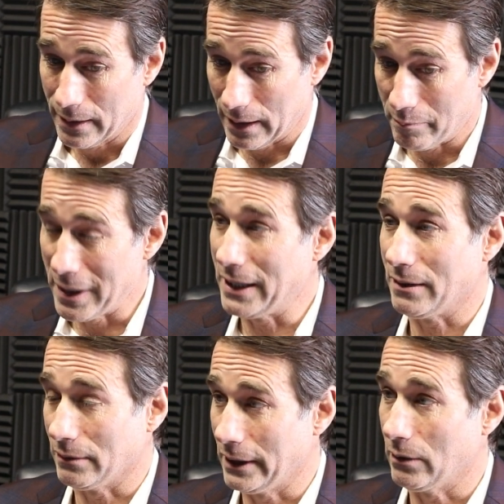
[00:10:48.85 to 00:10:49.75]

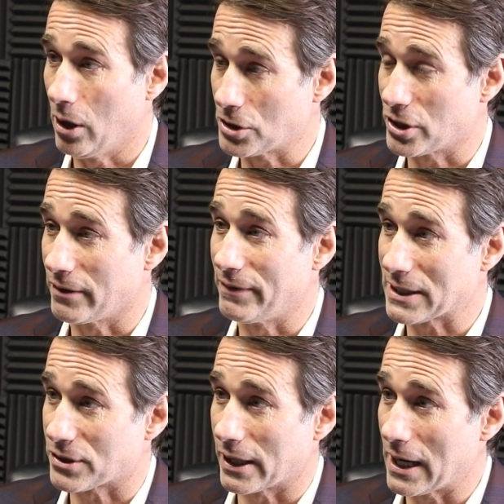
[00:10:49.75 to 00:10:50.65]
immediately launch an
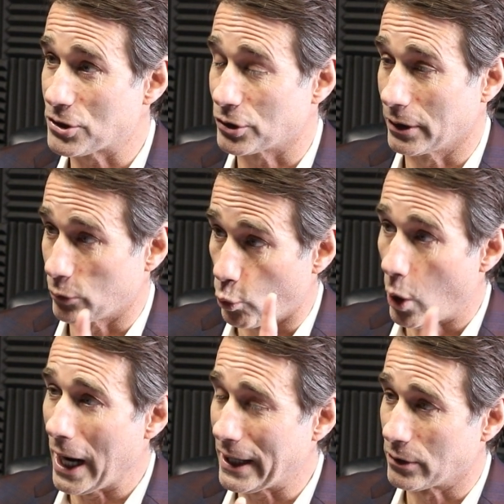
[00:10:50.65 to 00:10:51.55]
investigation on
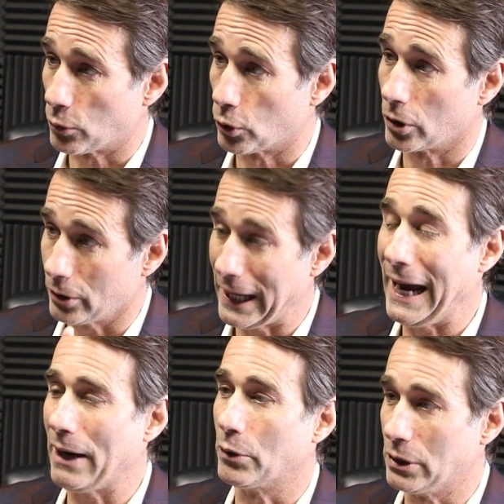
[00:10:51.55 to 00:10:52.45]
why in the world,
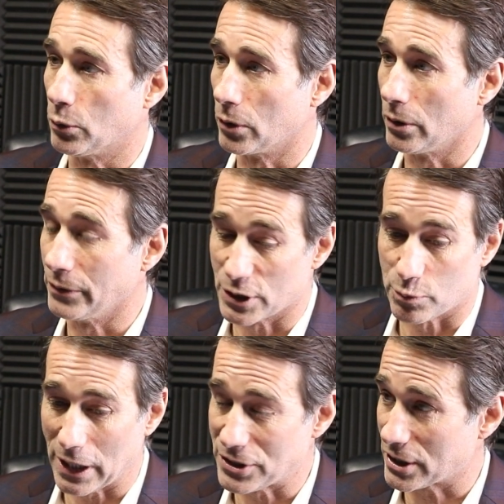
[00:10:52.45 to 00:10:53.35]
how in the world this
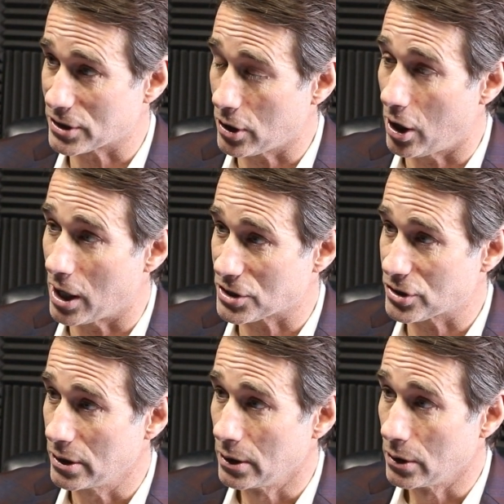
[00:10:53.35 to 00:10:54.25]
project's
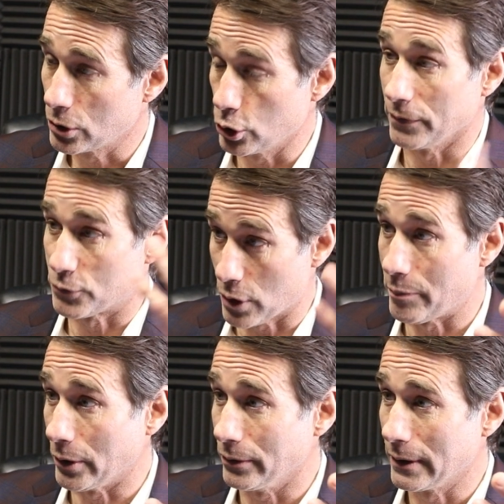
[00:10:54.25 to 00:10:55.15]
cost could have
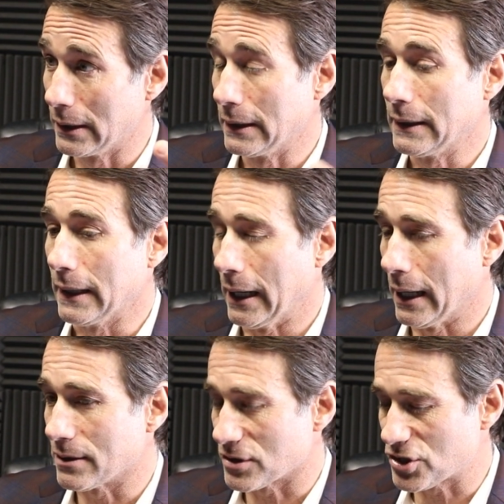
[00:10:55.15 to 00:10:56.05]
tripled.
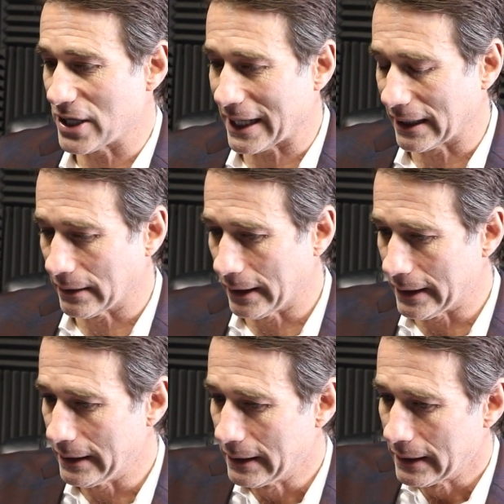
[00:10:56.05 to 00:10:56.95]
Uh,
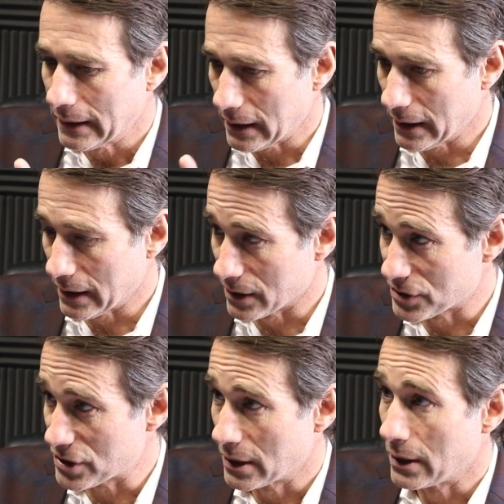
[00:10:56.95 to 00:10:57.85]
secondly,
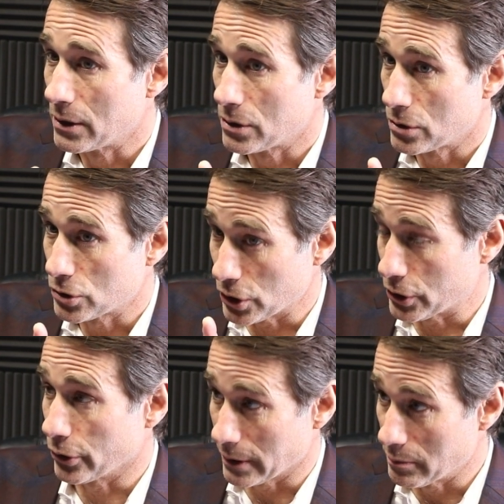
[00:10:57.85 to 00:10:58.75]
is
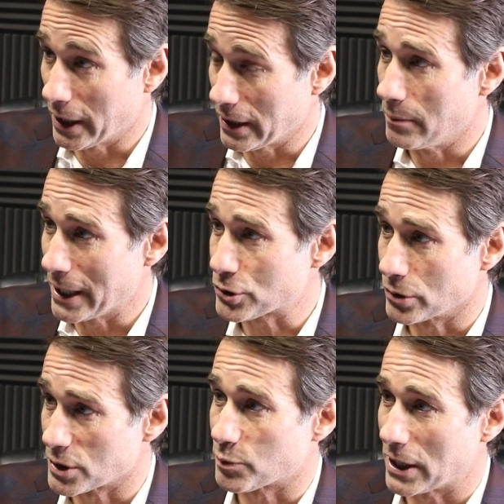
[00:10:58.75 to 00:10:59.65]
securing money to make sure
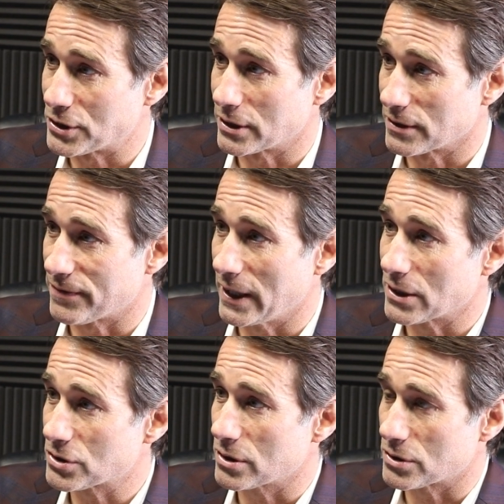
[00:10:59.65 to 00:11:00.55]
this project is
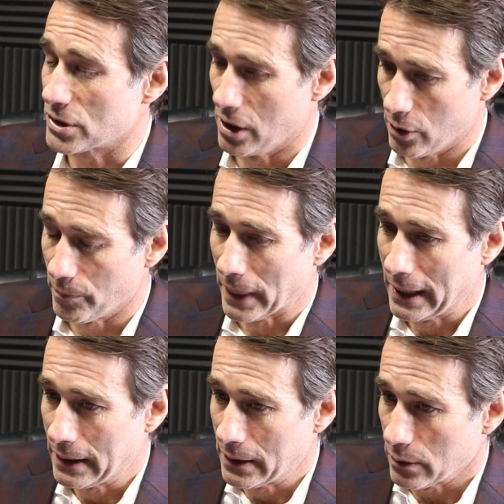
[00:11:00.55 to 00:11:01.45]
finished. So
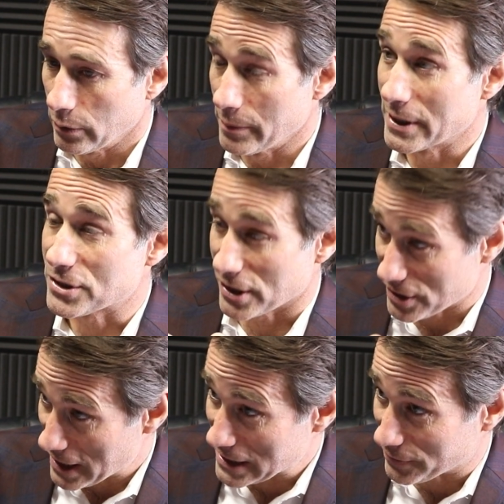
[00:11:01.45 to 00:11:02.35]
we've been
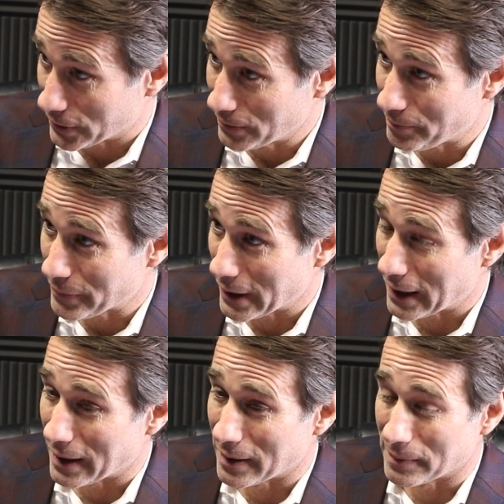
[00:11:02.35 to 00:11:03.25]
successful
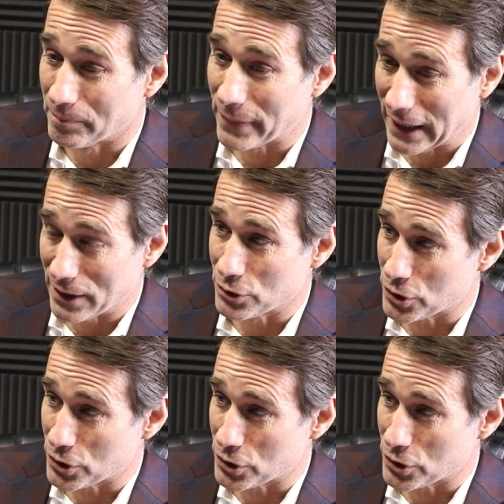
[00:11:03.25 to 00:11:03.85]
um, in